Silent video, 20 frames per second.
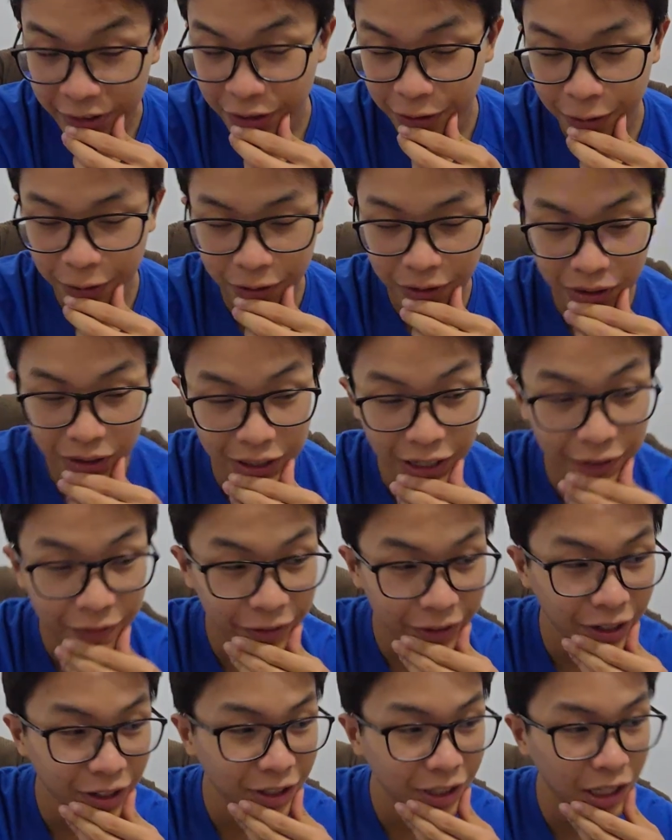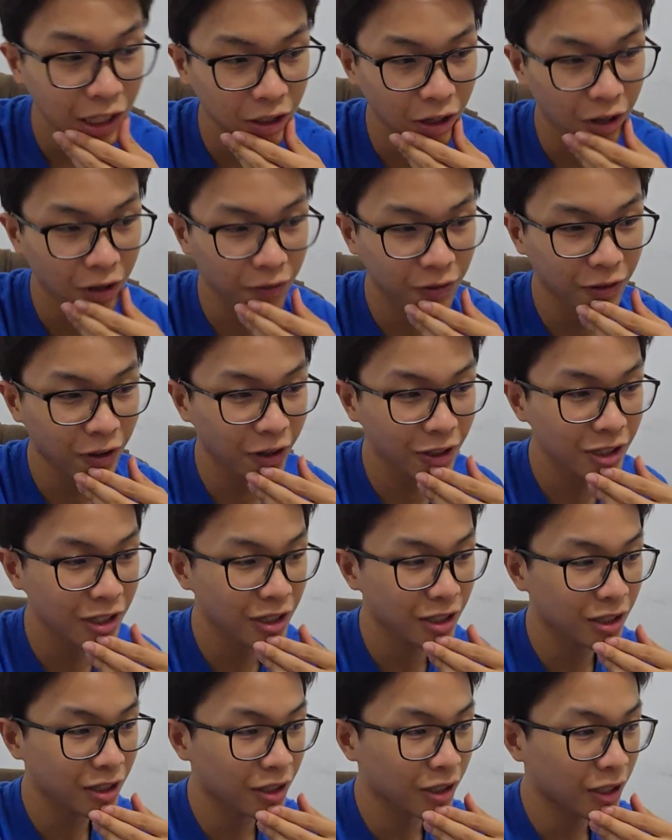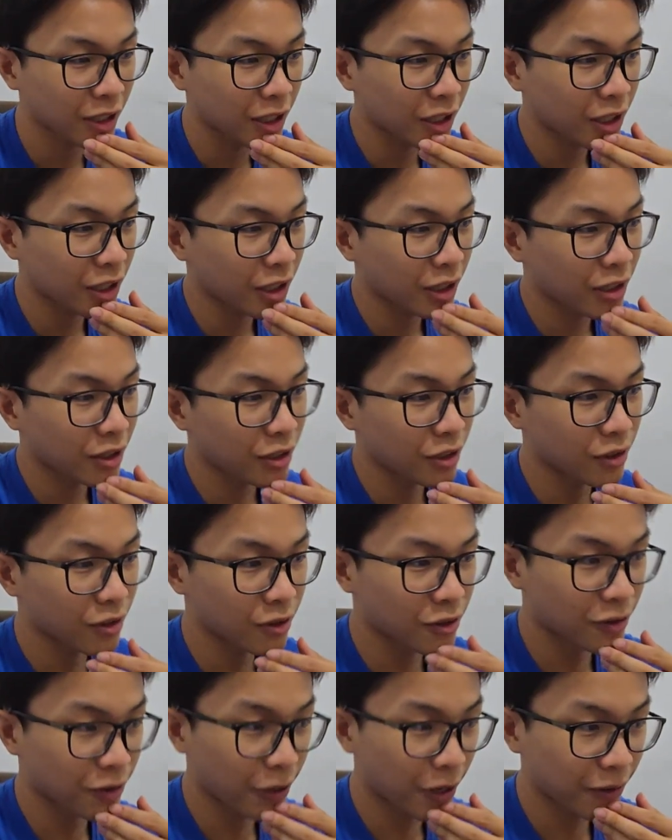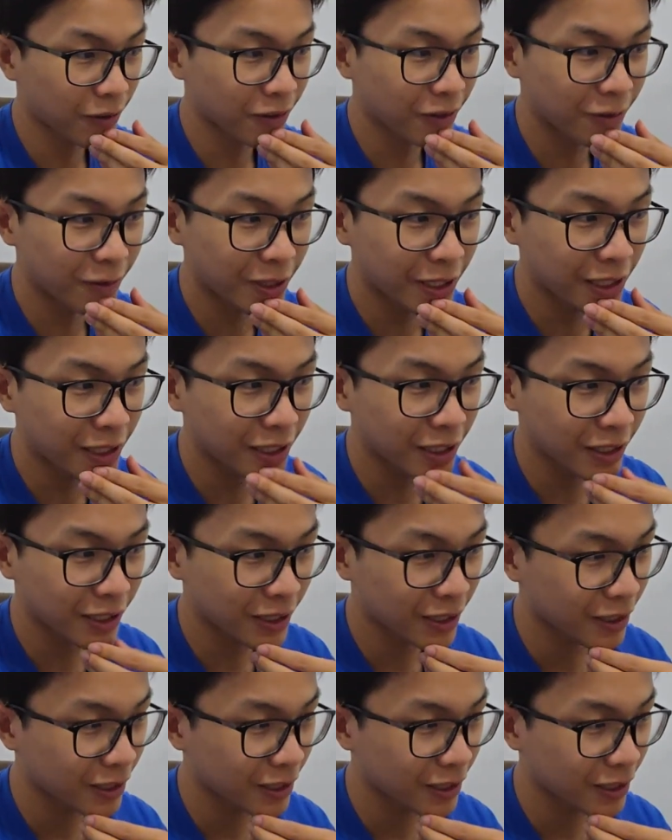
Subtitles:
So definitely a lot of thoughts throughout the week.